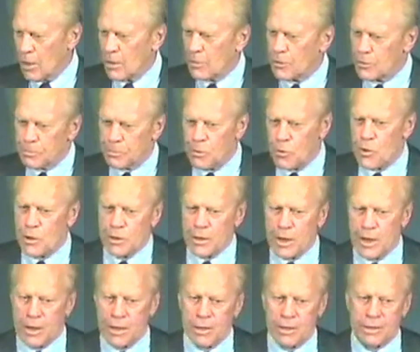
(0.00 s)
The point
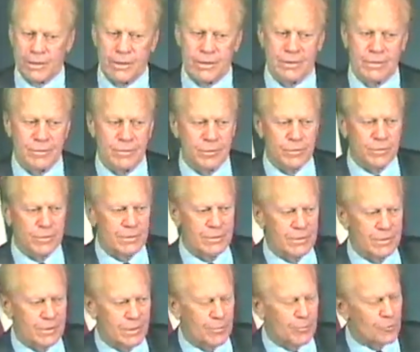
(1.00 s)
I
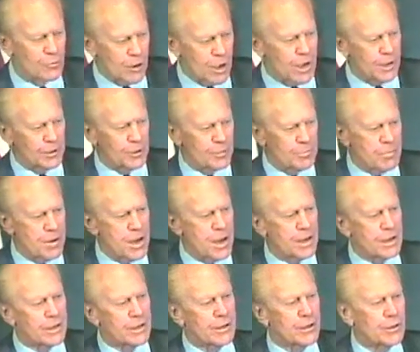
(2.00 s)
am trying to
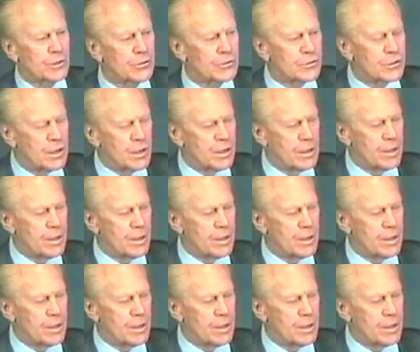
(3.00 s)
make is